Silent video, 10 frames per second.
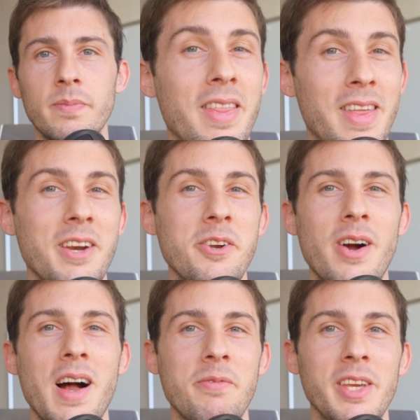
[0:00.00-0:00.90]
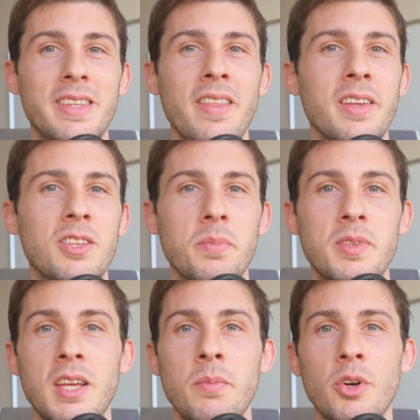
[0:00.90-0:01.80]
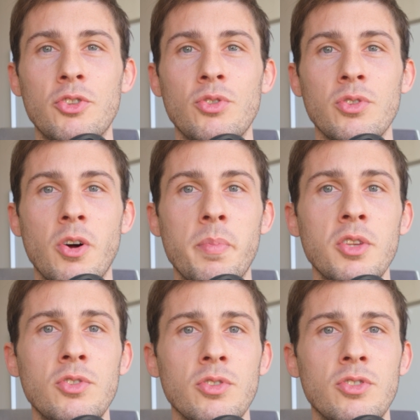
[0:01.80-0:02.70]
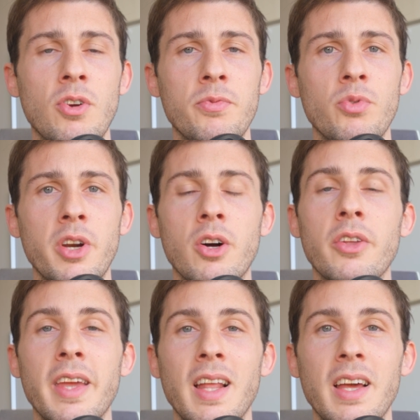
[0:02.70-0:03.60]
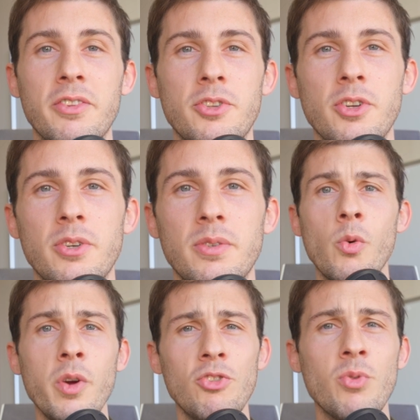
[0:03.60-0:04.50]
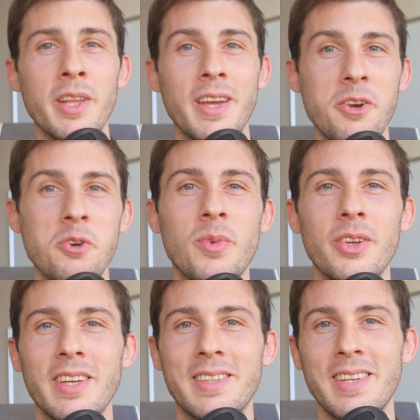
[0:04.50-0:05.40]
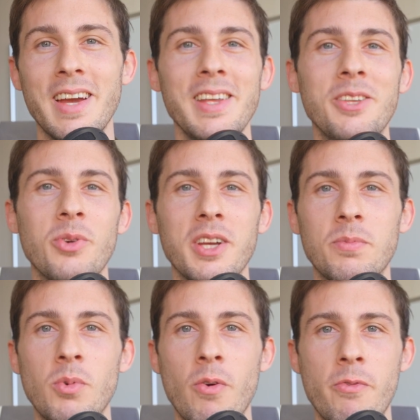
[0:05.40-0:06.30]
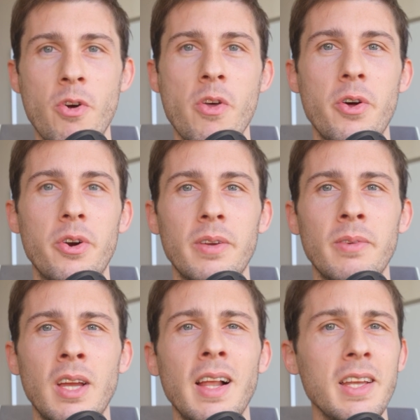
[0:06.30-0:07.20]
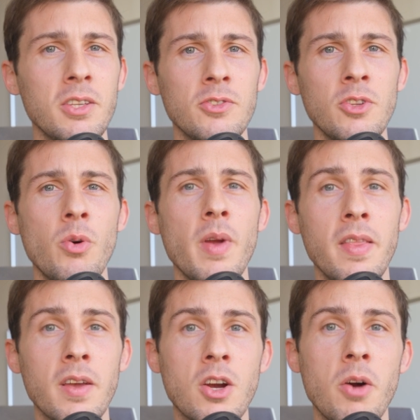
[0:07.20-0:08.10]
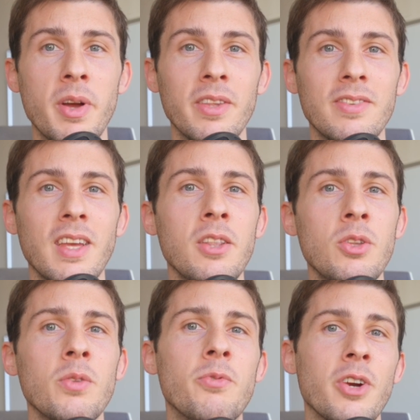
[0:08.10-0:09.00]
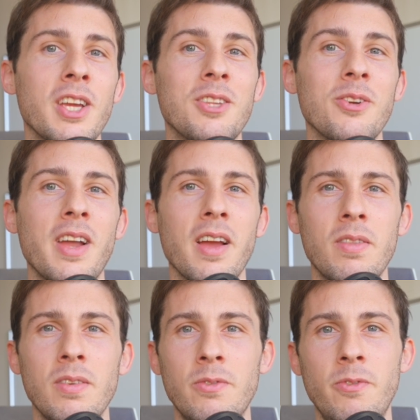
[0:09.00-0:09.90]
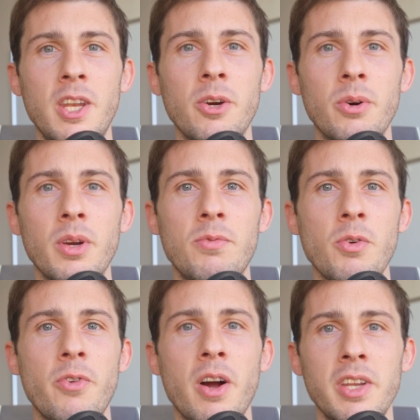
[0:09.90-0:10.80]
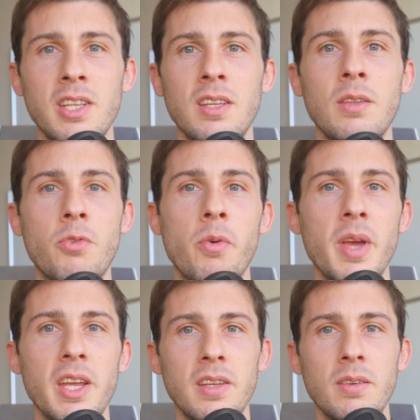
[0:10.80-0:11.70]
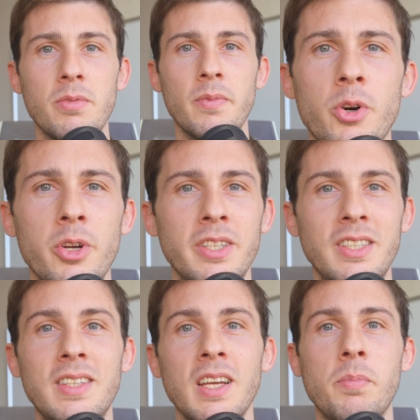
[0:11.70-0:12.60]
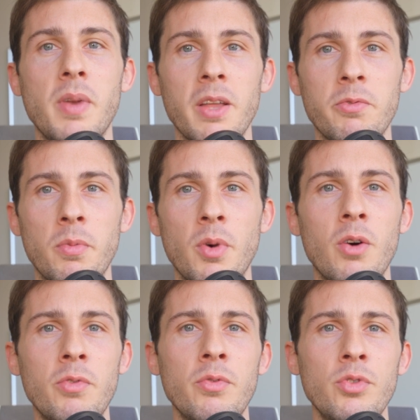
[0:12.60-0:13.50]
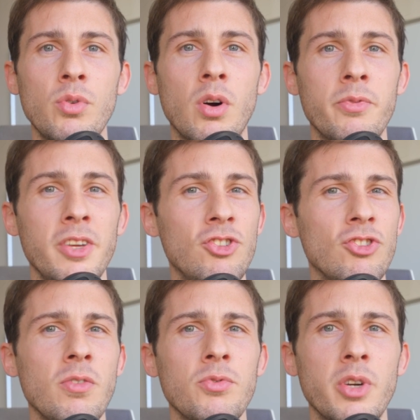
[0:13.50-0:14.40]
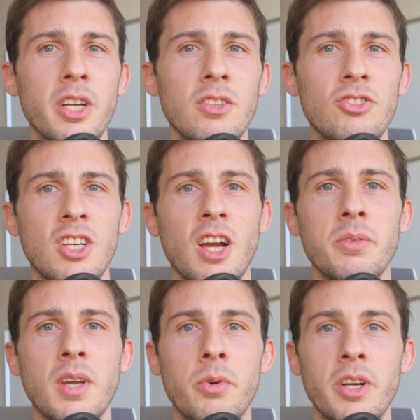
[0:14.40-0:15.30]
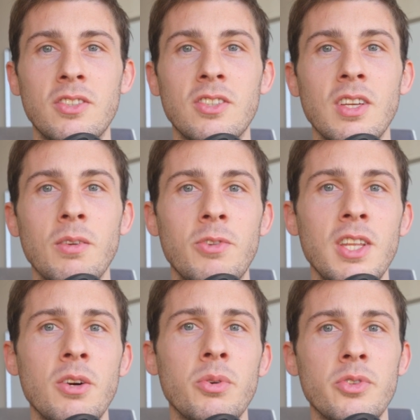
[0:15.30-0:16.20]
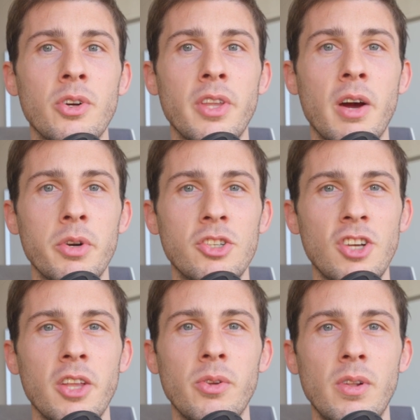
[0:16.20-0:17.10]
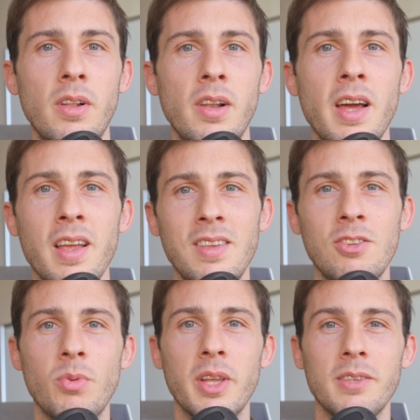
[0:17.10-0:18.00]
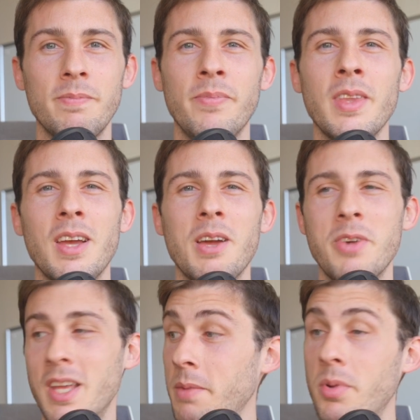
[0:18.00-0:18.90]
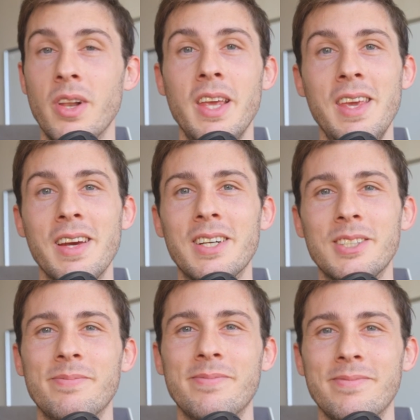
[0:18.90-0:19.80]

There you have it, the top ten most used open source software on Elestio. Which one are you most excited to explore further? Let us know in the comments, and don't forget to like this video if you found it informative. For a detailed platform overview of each software, check out our existing videos on our channel, like this one, available here.